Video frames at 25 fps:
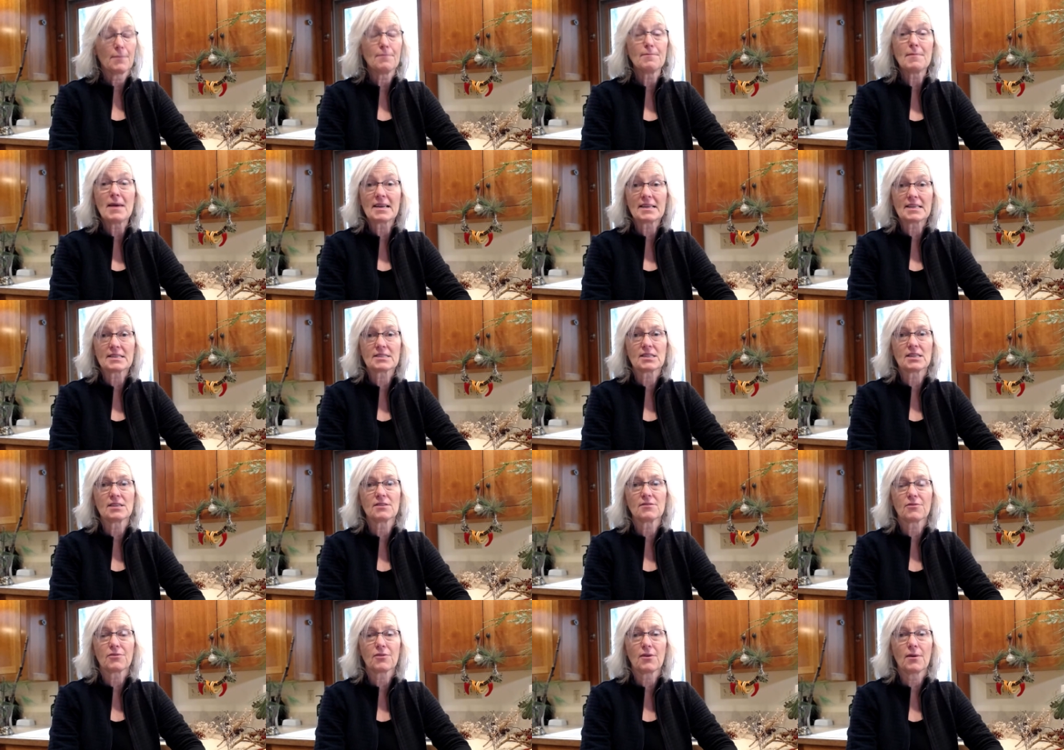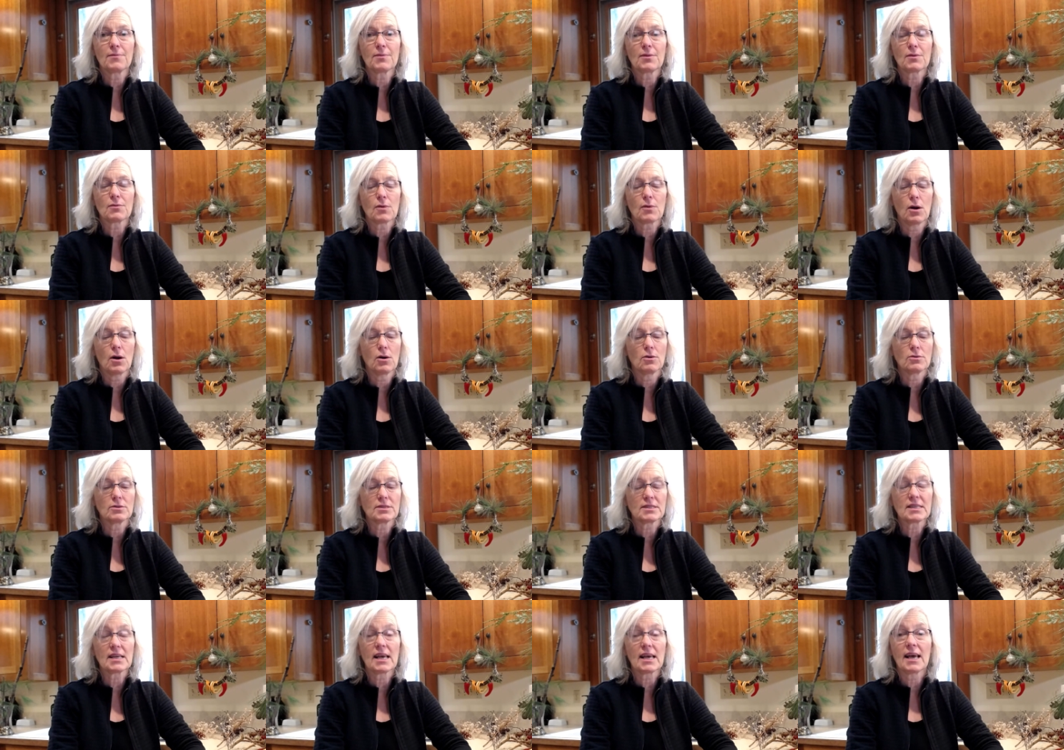medicine from the
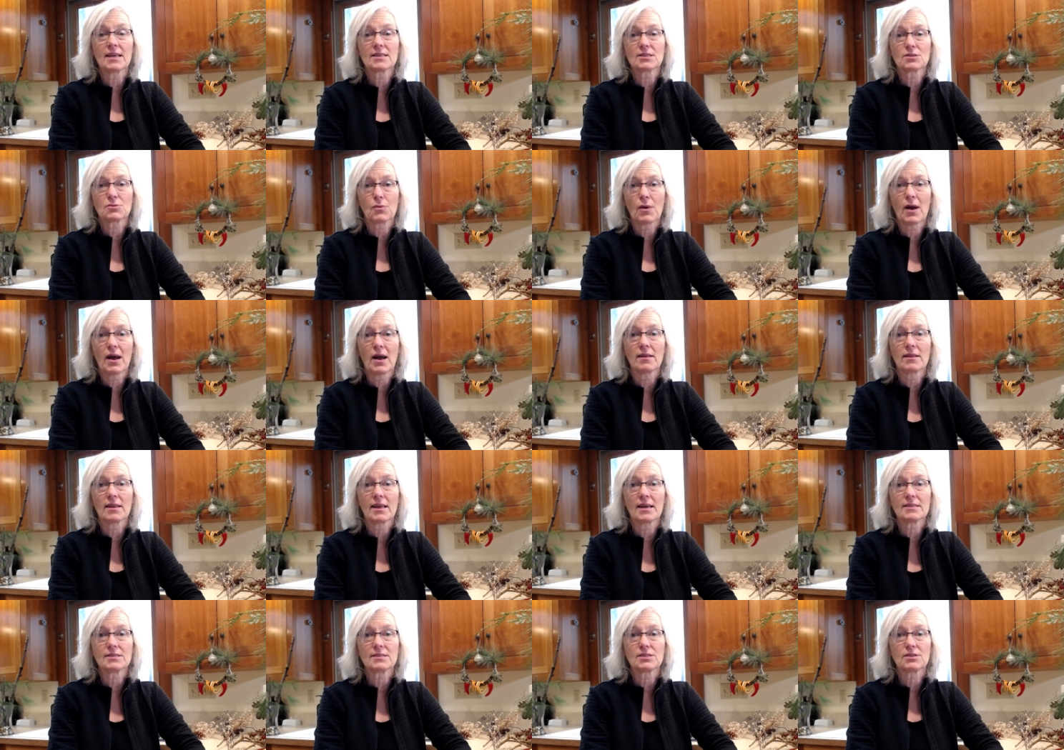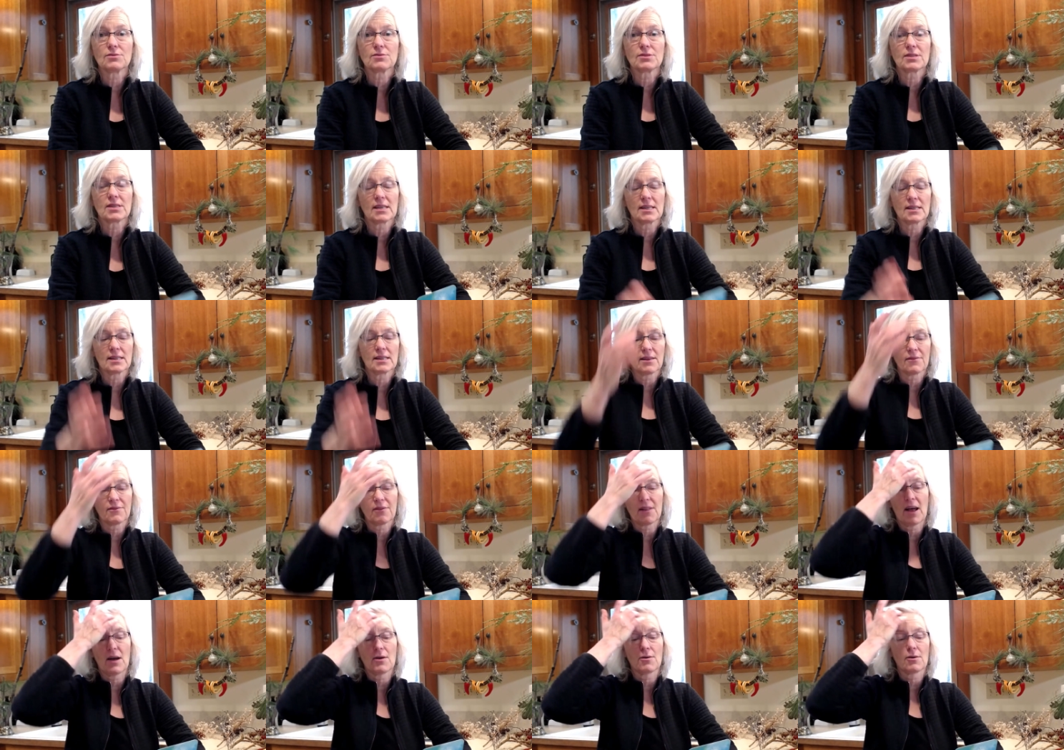rose, as well as using
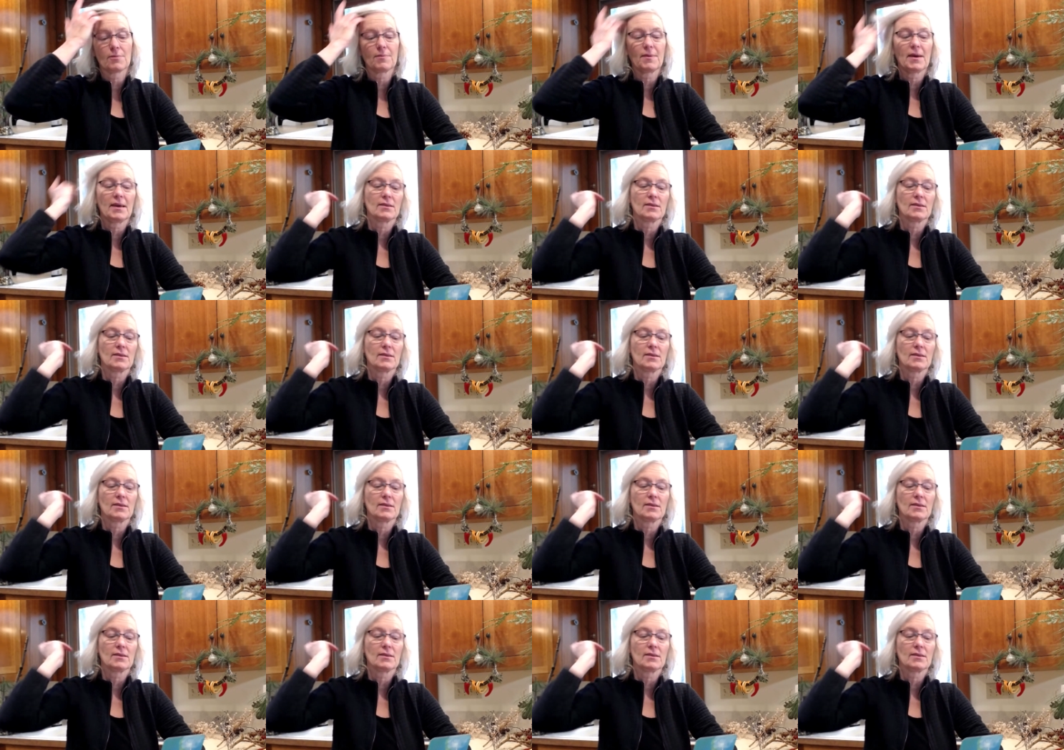the flower